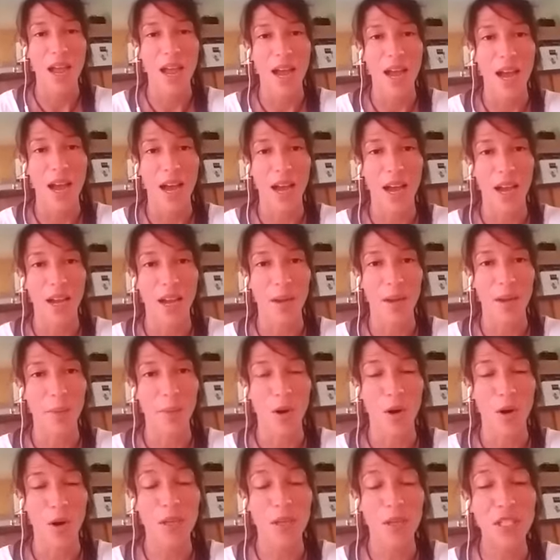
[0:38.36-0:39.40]
I'm
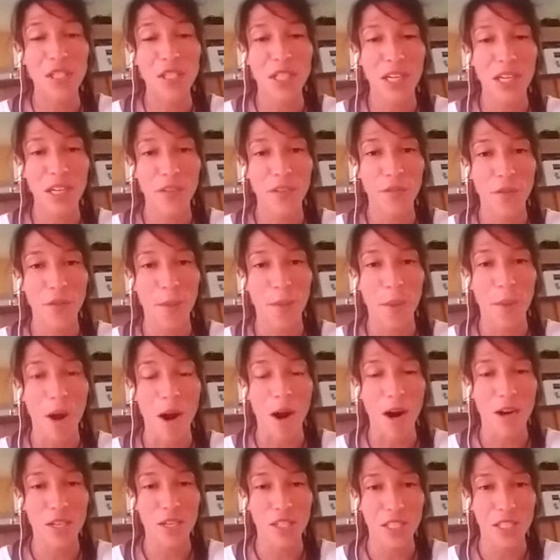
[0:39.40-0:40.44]
originally from
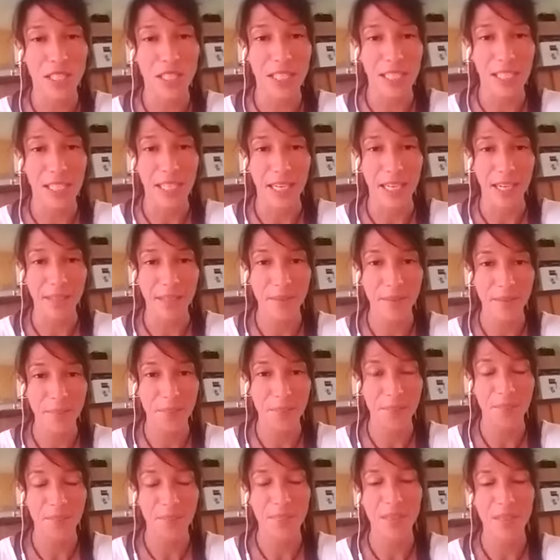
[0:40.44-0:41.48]
Argentina,
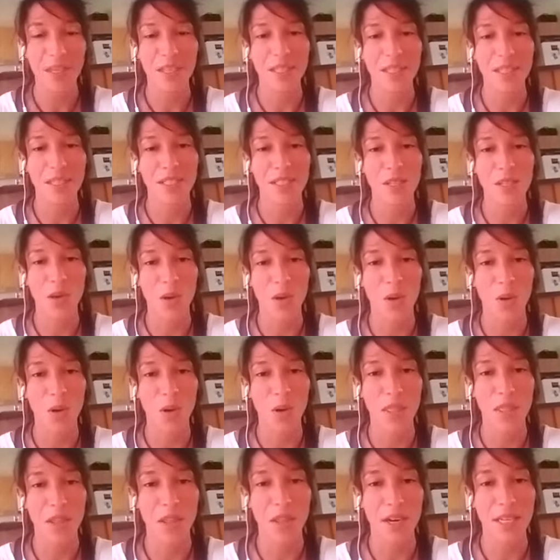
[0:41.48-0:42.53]

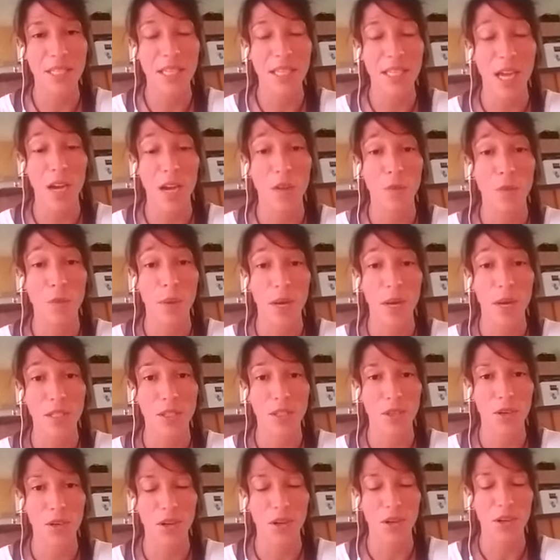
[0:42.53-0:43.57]
so there is kind of where I
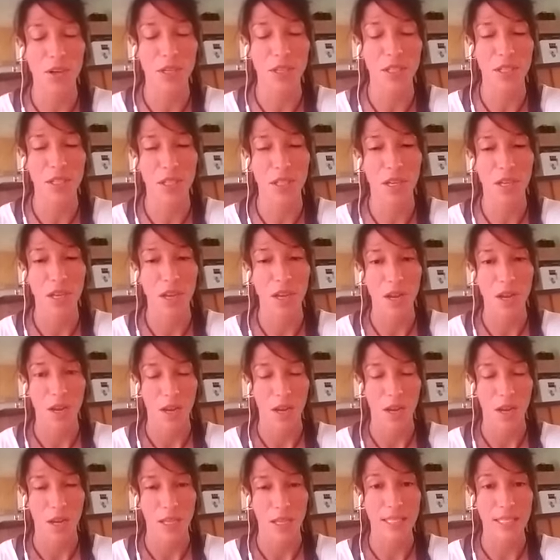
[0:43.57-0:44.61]
started
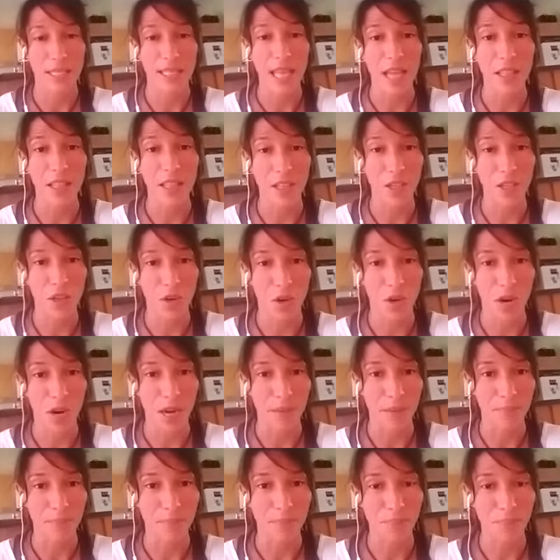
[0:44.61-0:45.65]
studying
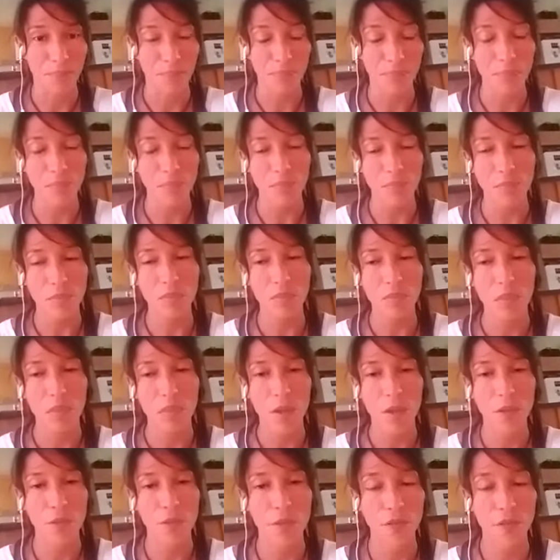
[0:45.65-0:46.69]
yoga.
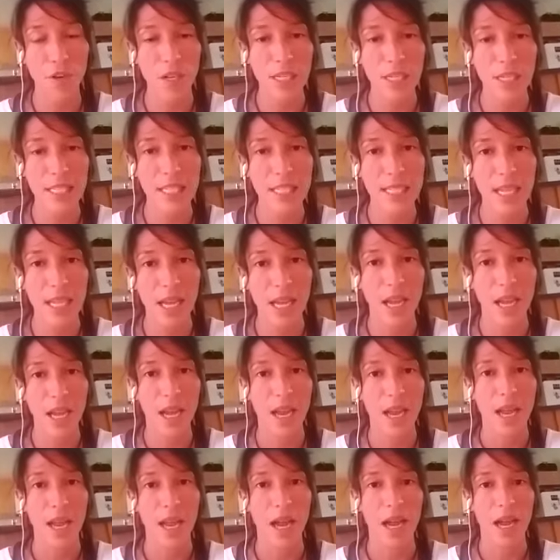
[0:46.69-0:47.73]
First,
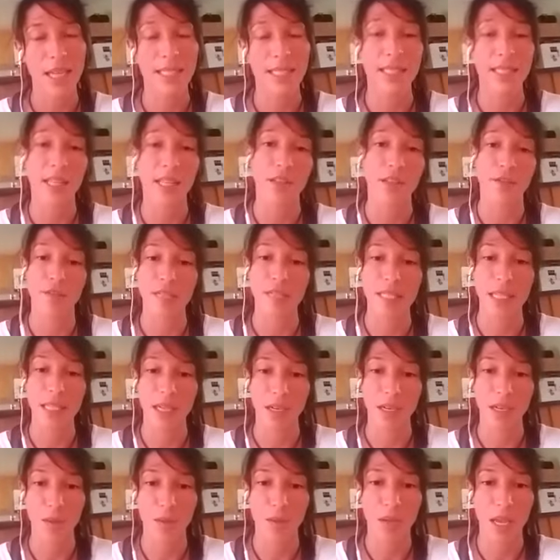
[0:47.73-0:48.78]
I studied
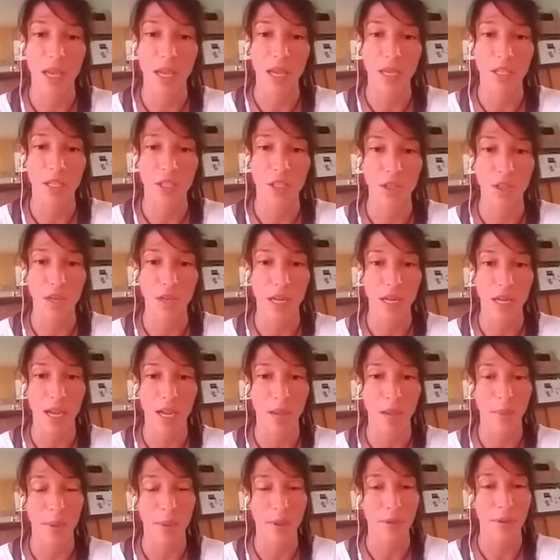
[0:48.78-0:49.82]
physical education, like
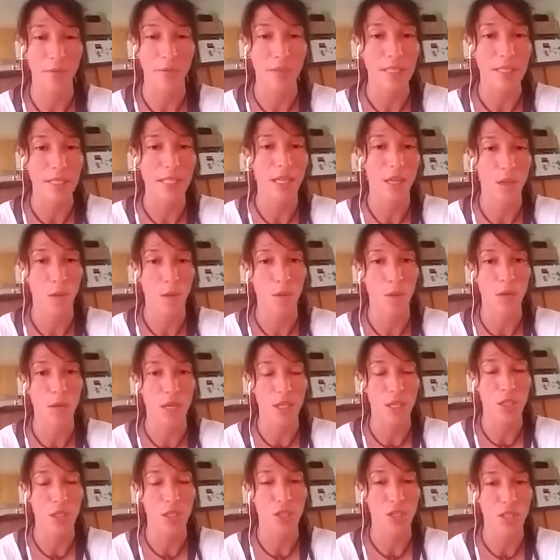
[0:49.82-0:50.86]
I'm a physical
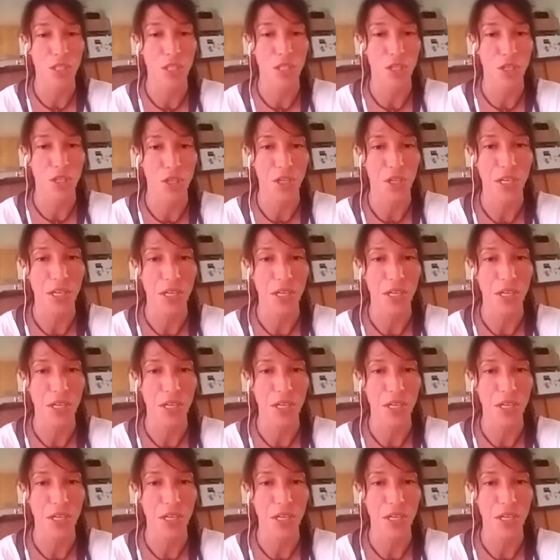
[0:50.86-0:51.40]
education teacher,